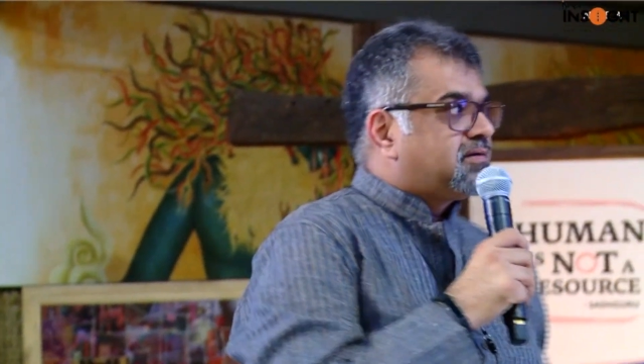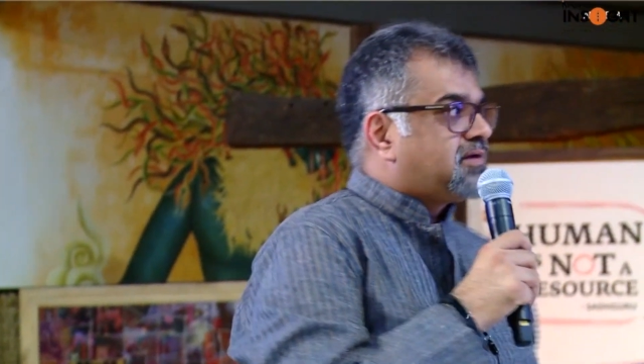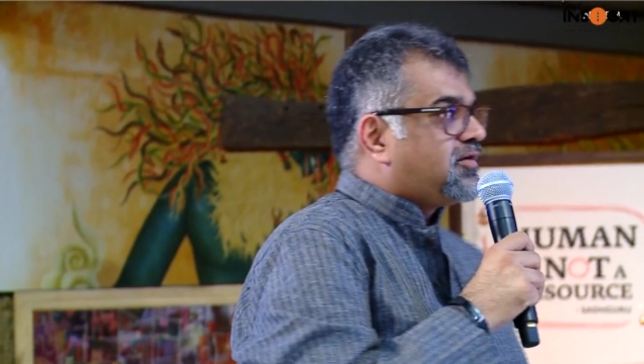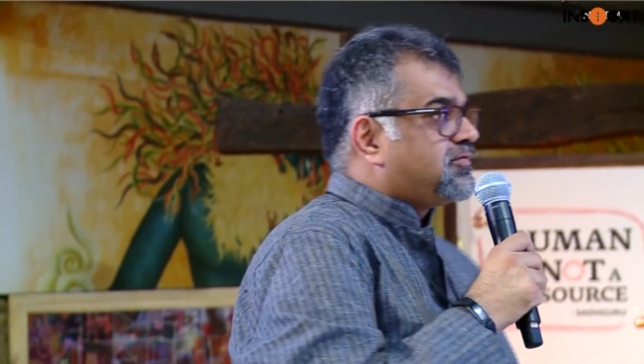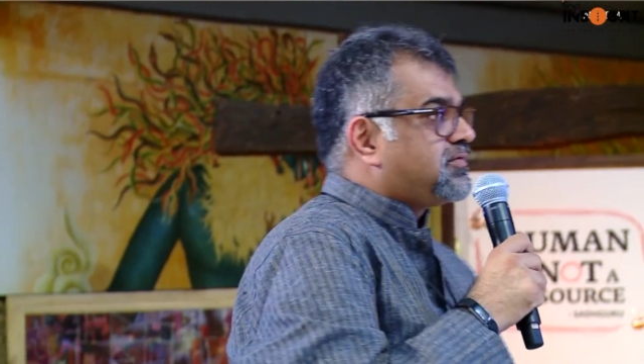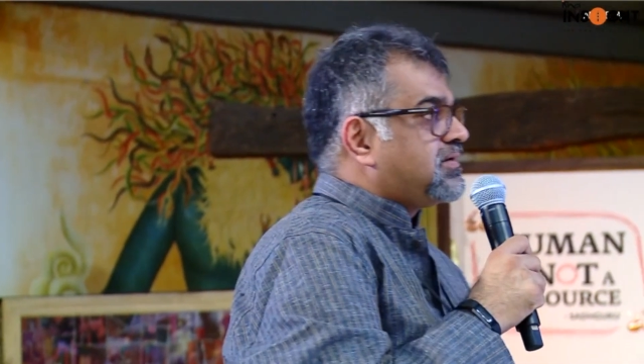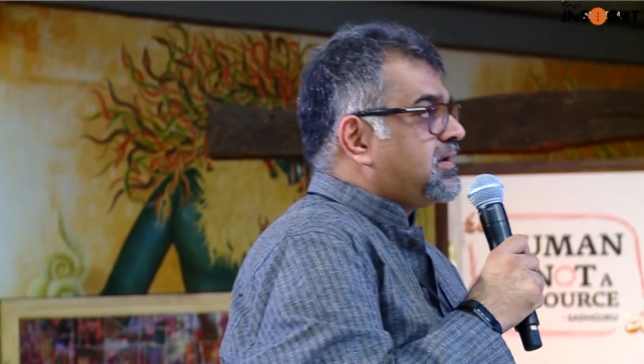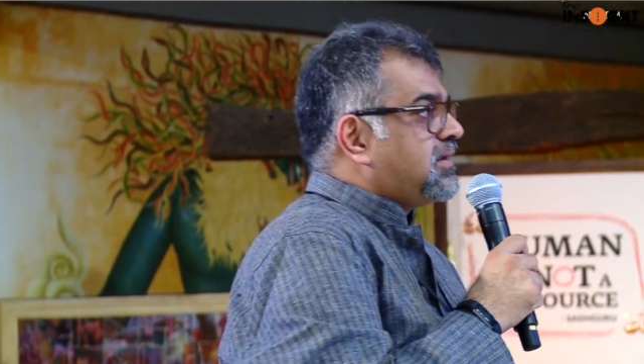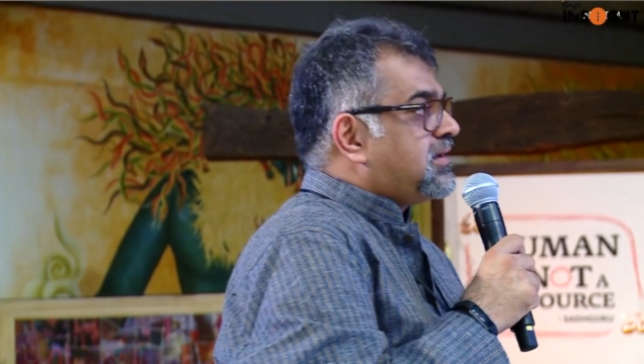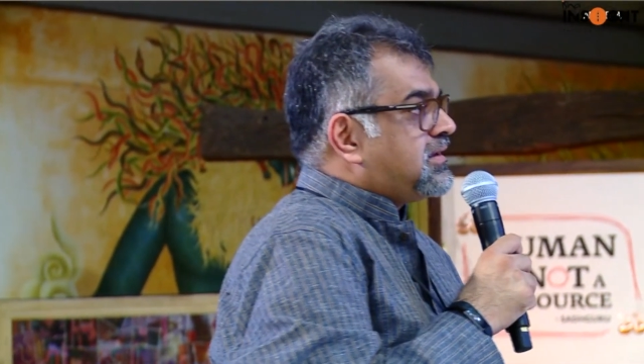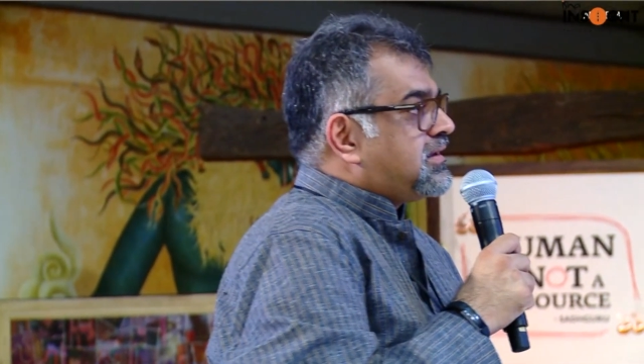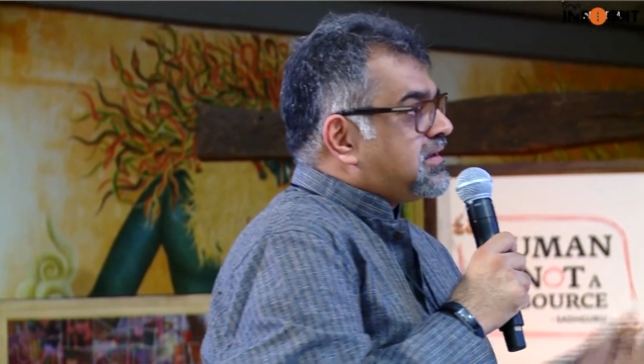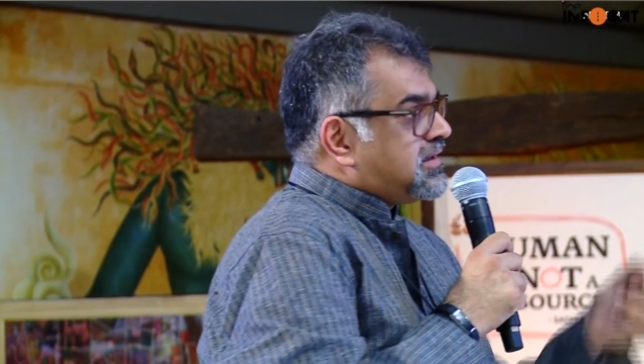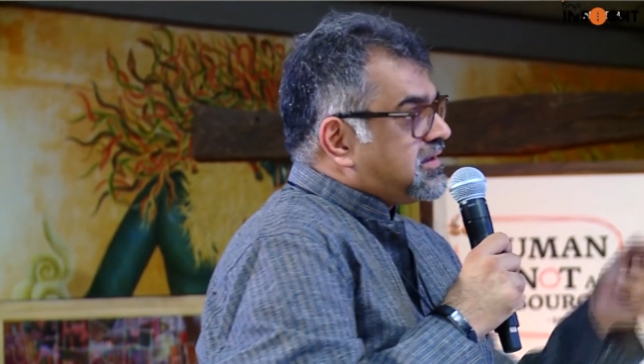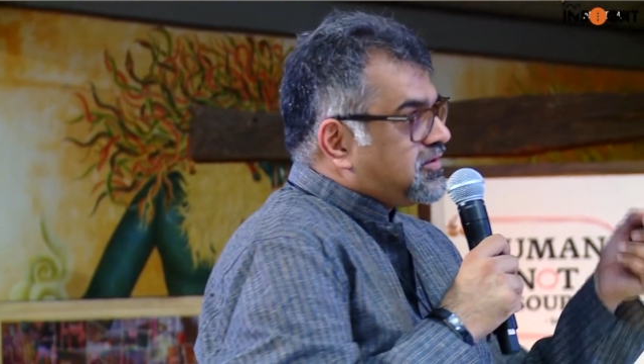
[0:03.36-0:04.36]
tough.
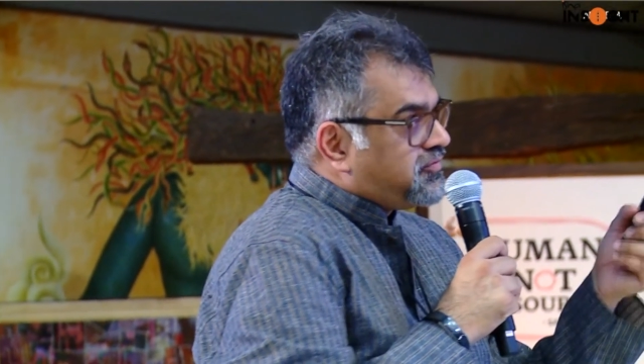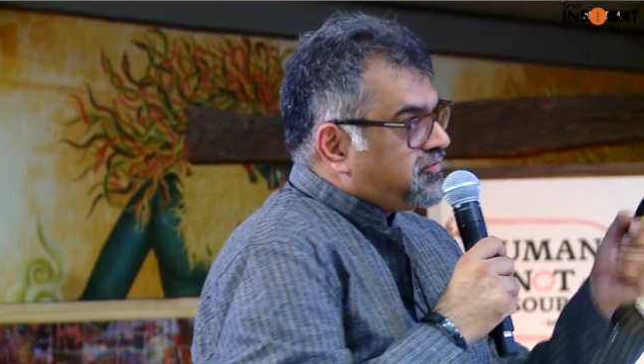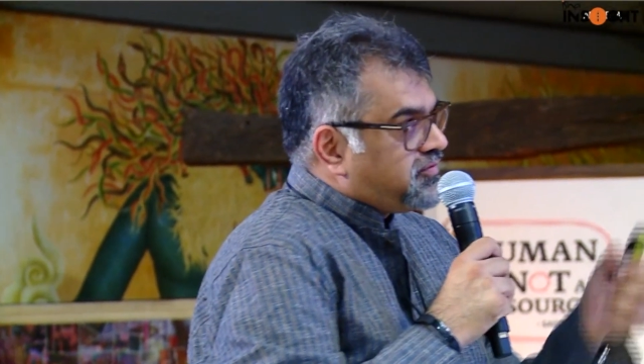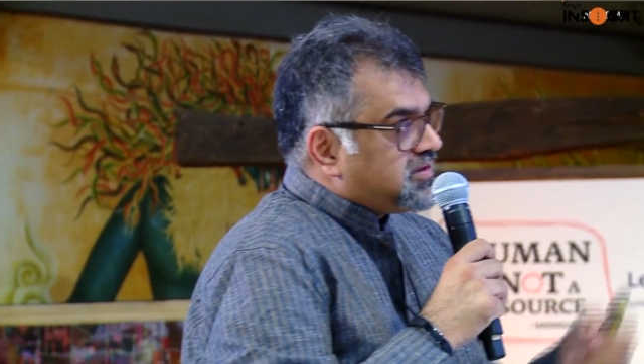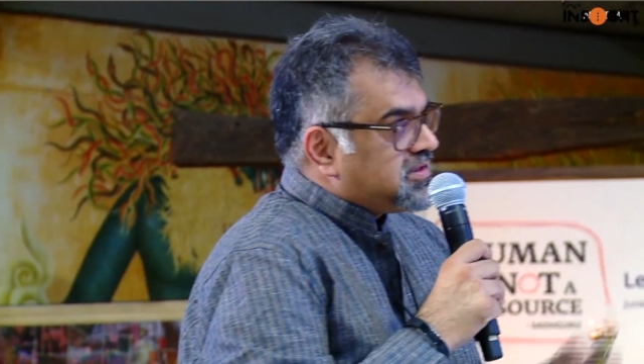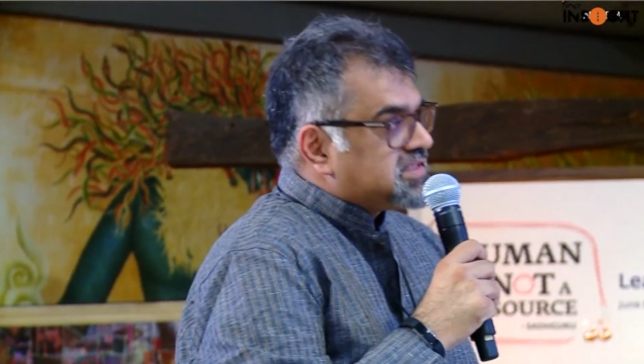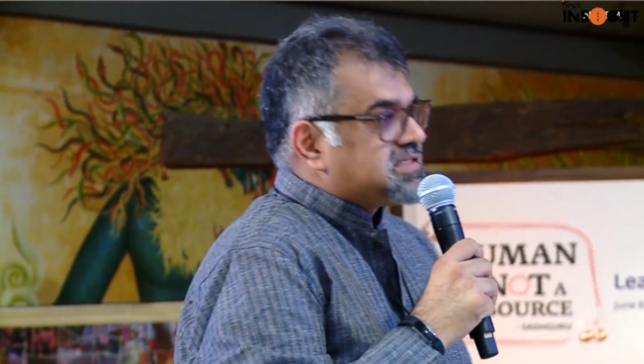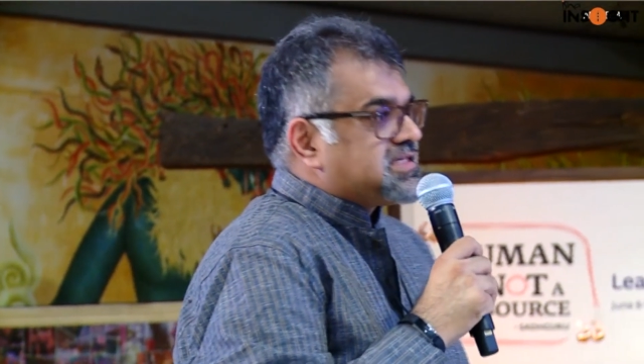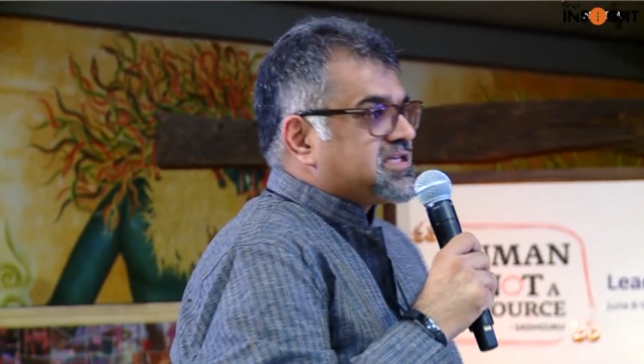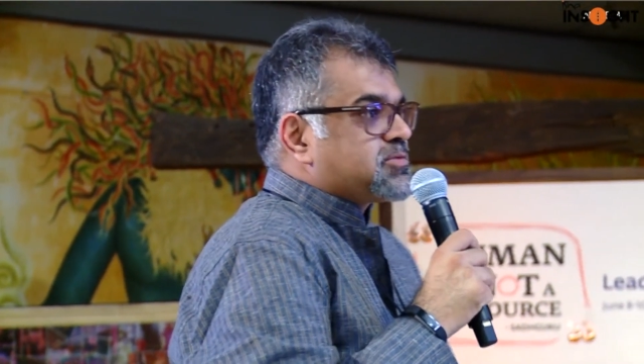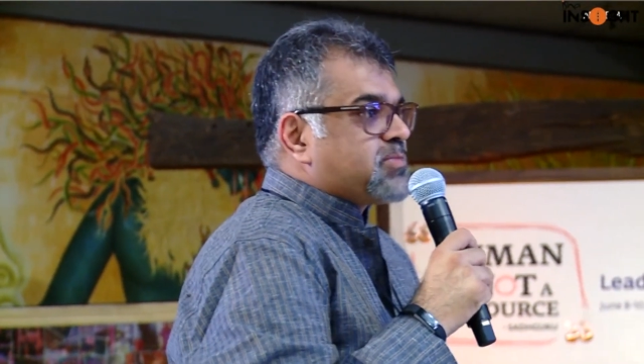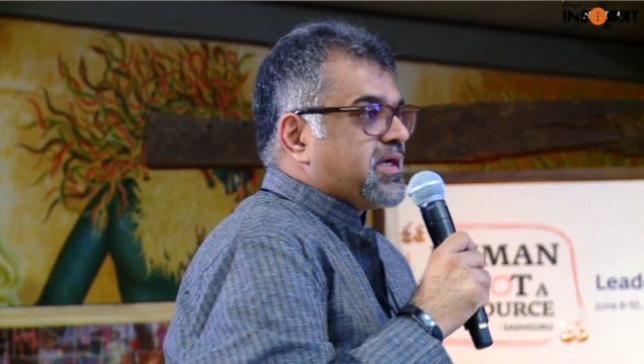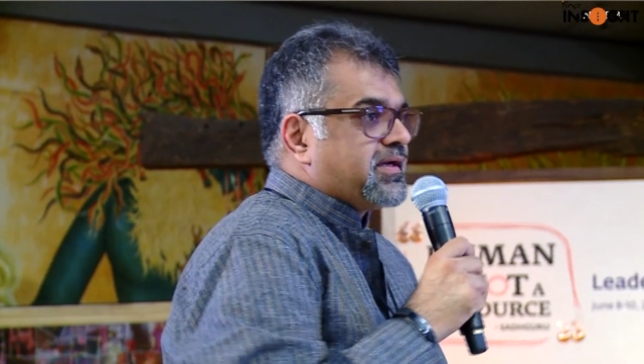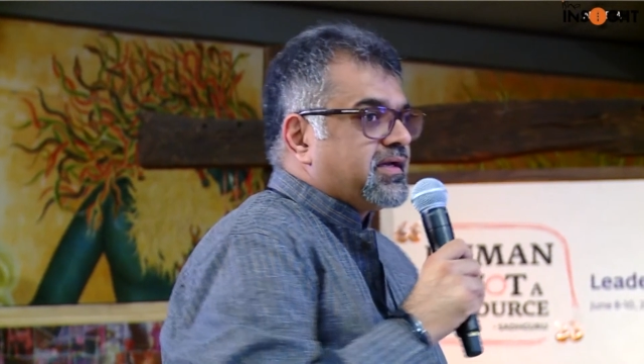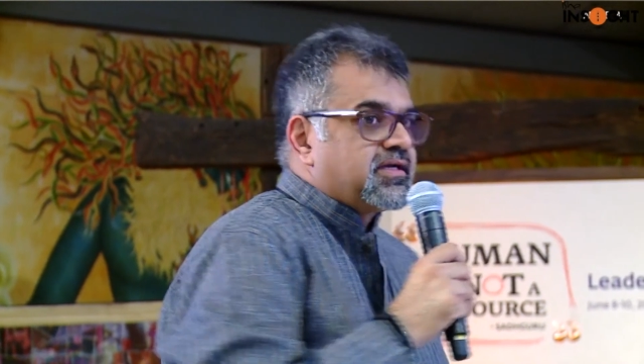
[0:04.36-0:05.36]
The first
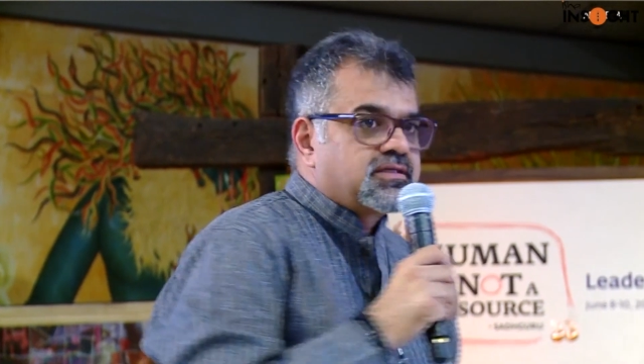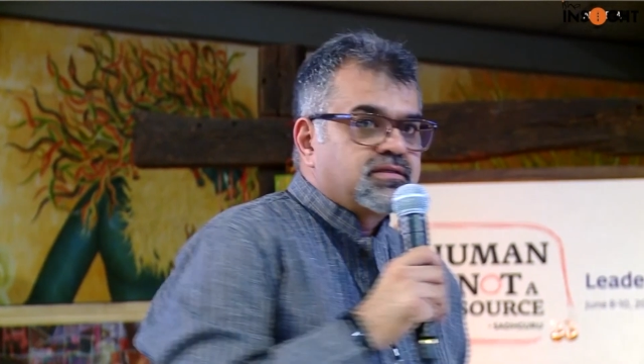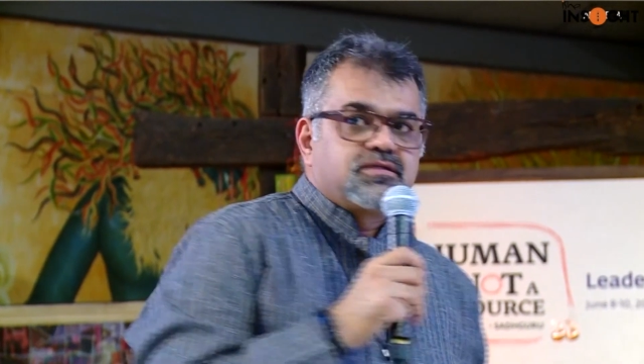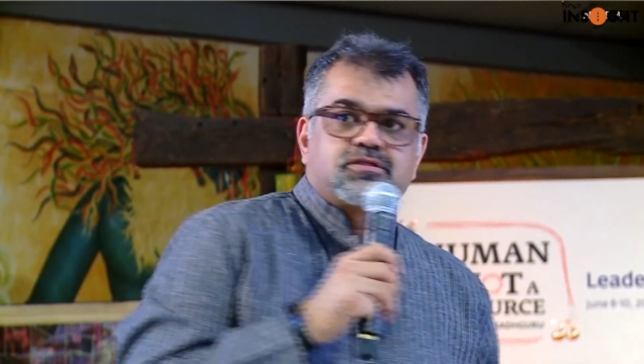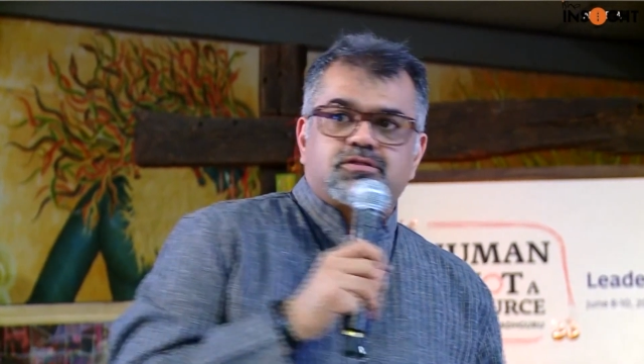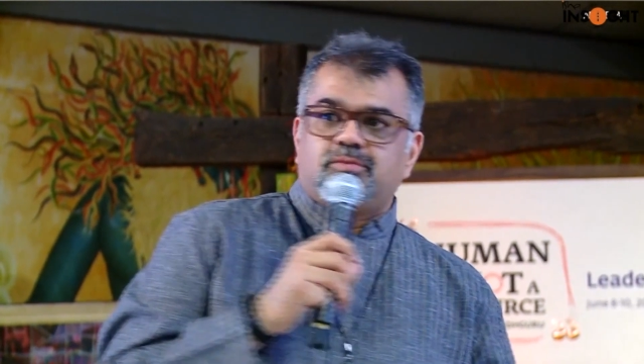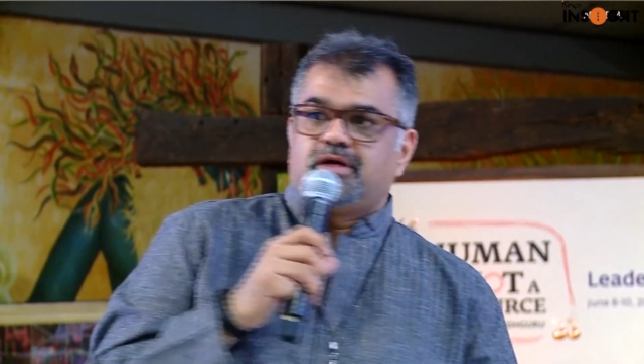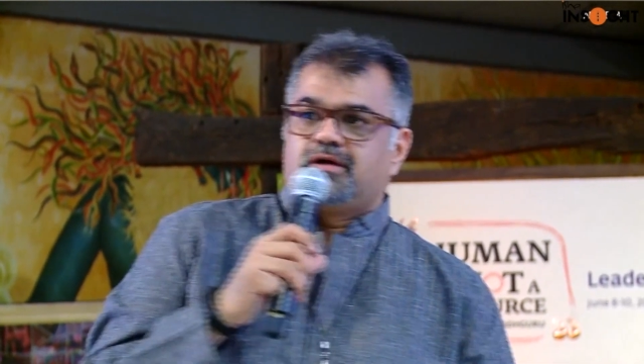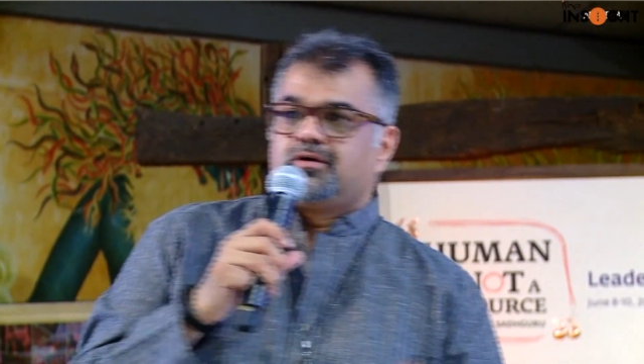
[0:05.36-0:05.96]
expectation is to be a